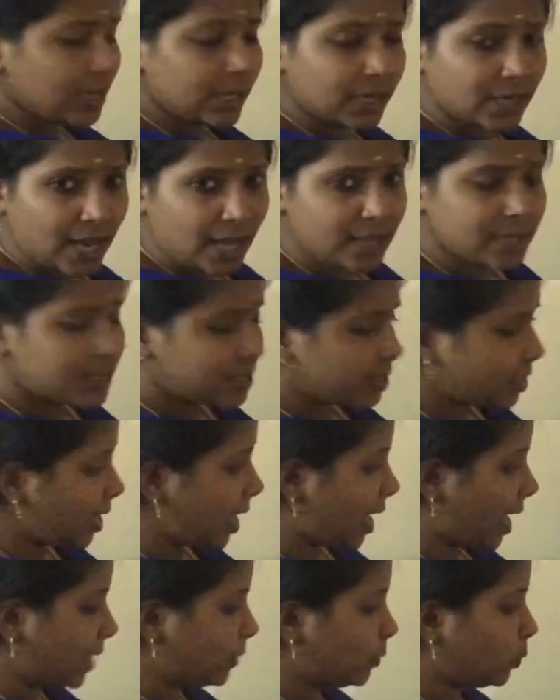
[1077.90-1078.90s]
Class C
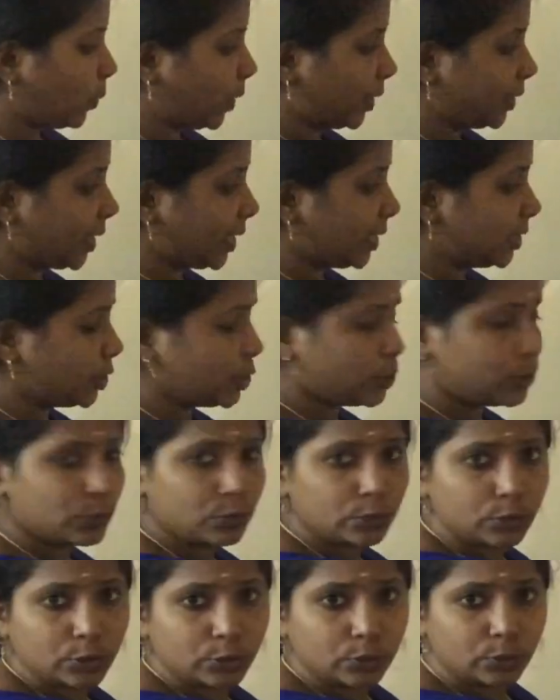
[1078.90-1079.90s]
have 192
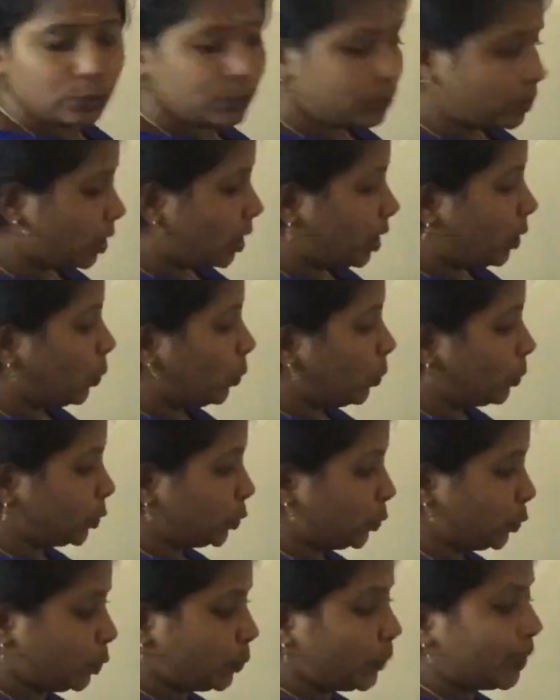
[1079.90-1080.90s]
to
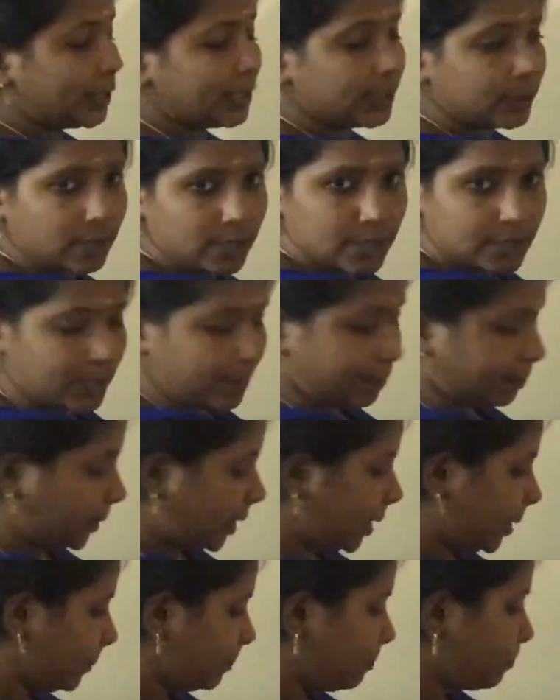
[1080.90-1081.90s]
223
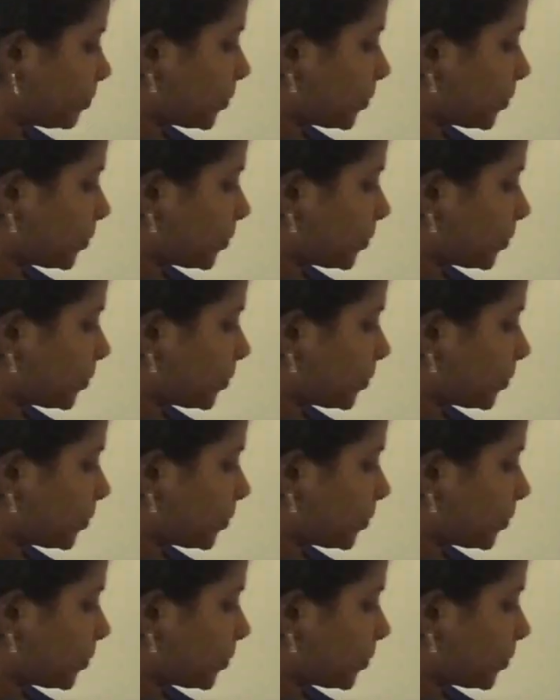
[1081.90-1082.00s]
subnet.